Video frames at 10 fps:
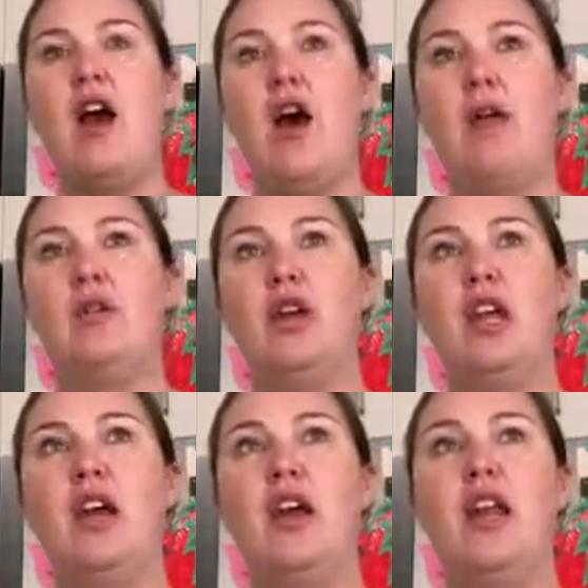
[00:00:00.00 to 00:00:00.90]
I'm going
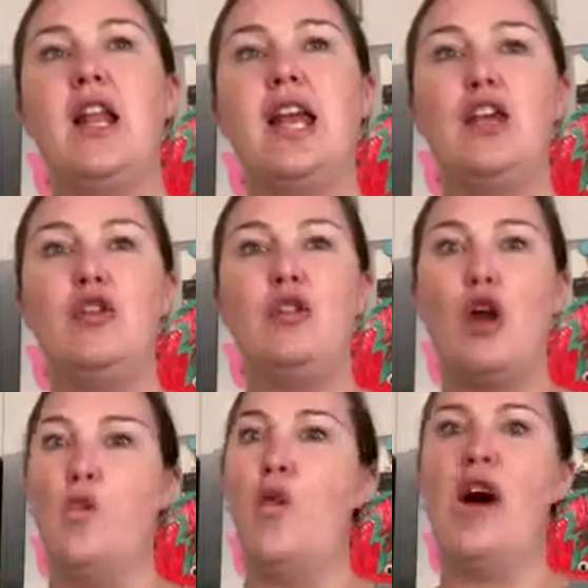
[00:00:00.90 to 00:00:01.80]
to let you
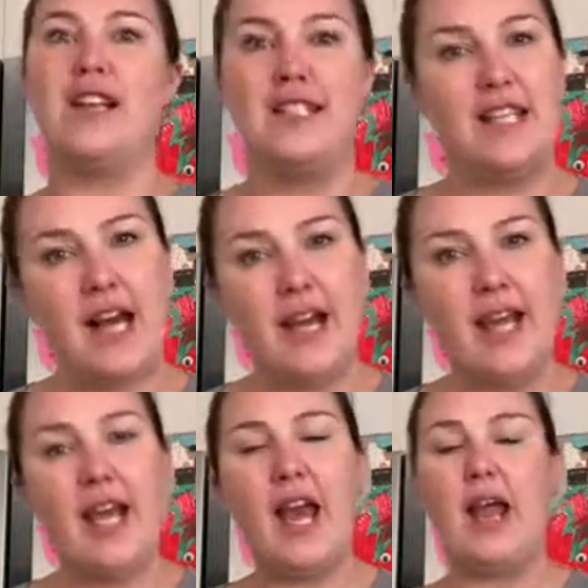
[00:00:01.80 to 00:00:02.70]
know what I
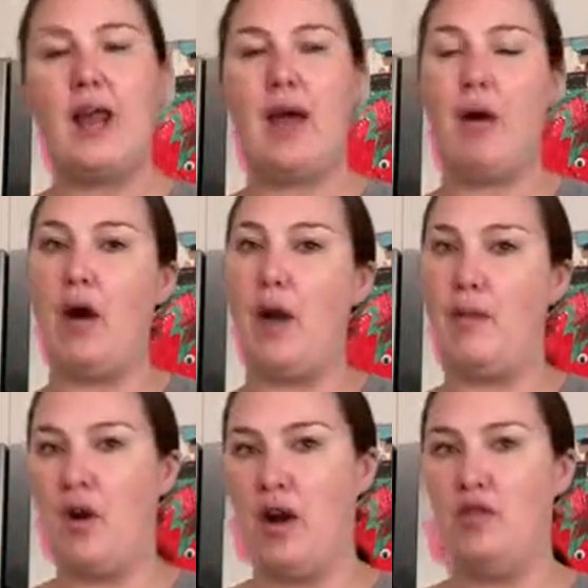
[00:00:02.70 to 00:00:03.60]
say and how I
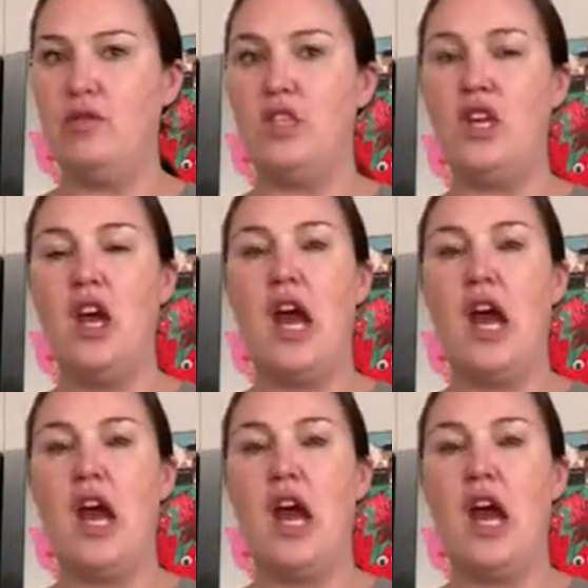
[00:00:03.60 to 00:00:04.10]
approach,